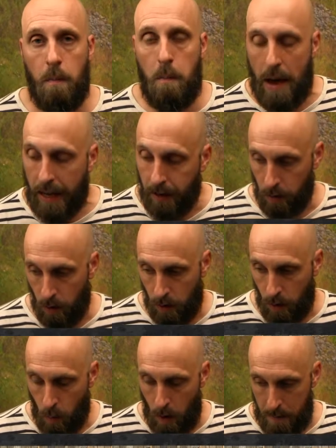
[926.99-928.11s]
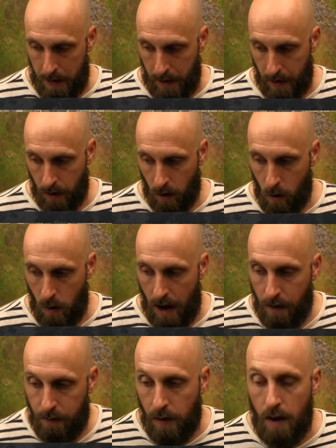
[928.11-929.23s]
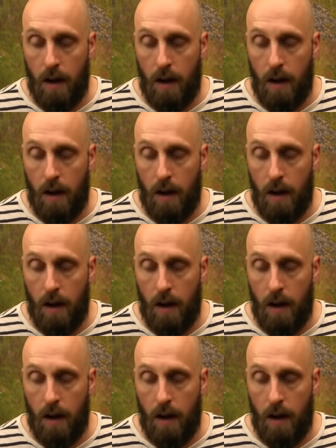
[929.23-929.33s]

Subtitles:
beggar women who have